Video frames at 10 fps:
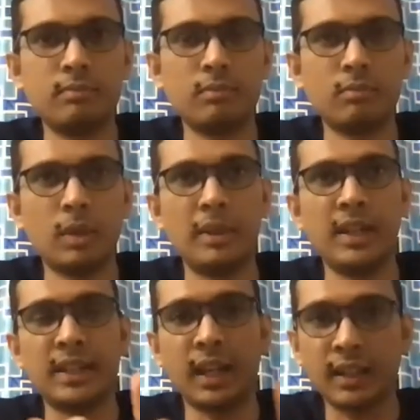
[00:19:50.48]
maybe
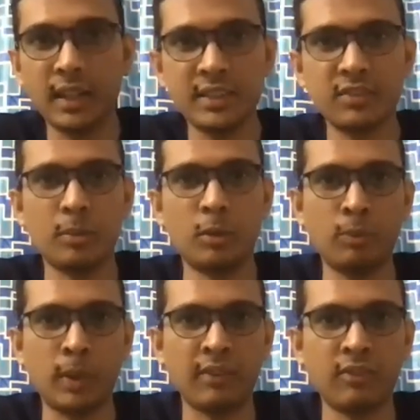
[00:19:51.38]
a Tata Ace from our
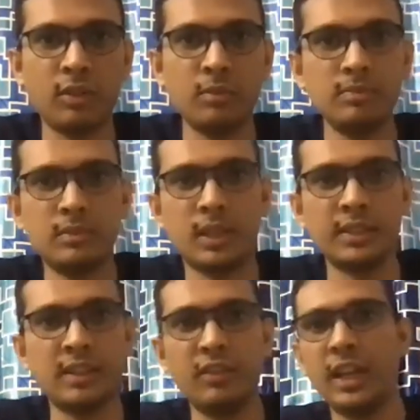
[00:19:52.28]
platform, and
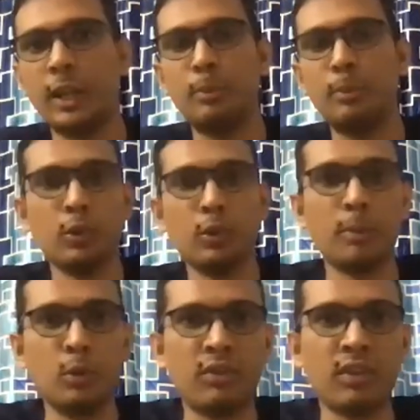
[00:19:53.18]
then we help you to
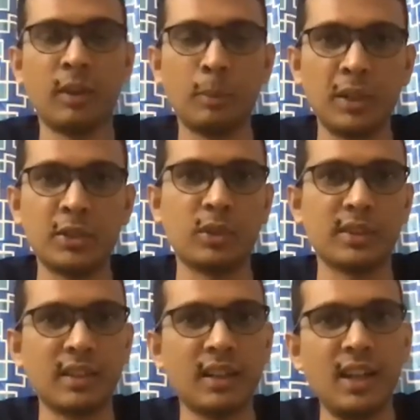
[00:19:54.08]
commute from one place to
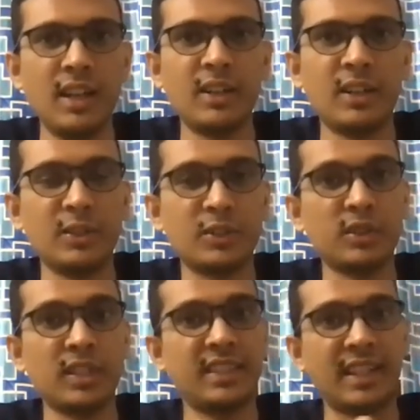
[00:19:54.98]
other. So
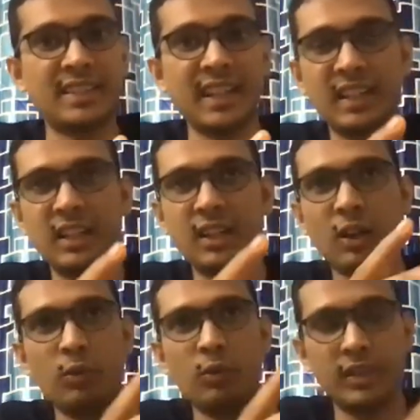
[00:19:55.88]
that's exactly
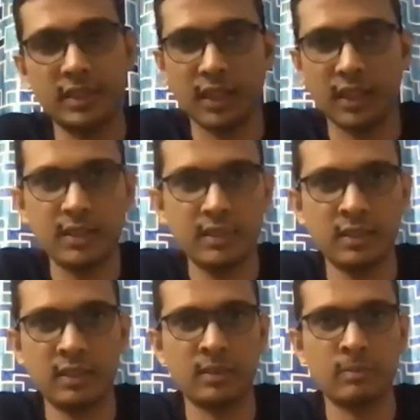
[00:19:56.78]
how we started.
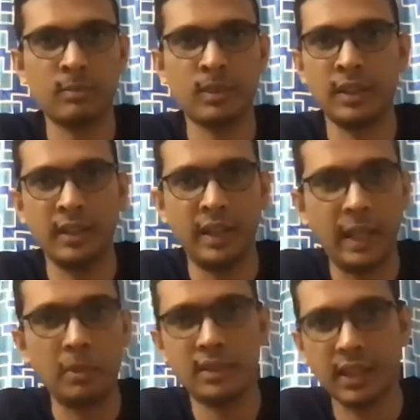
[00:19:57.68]
The
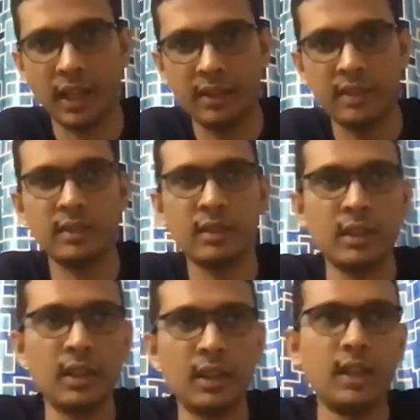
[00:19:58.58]
name is Carrier.
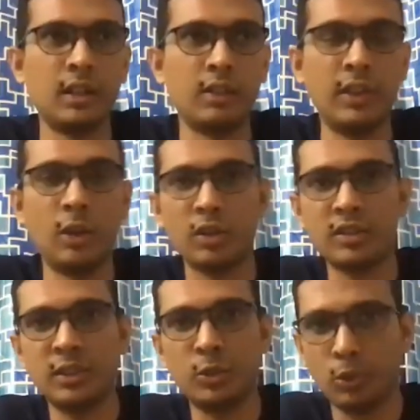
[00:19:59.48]
We
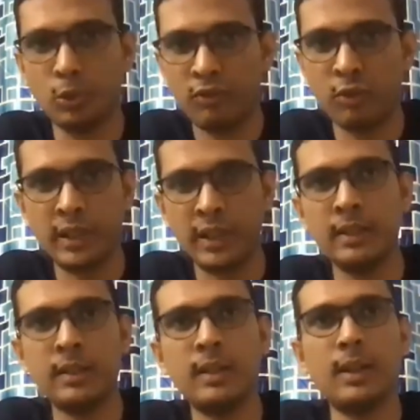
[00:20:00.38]
launched in
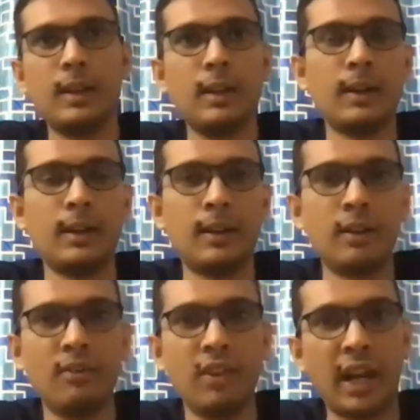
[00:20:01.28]
2014.
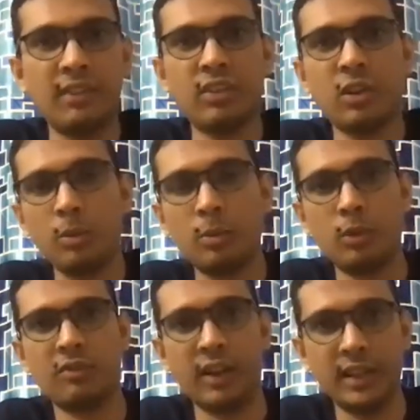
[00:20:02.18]
We ran for almost 1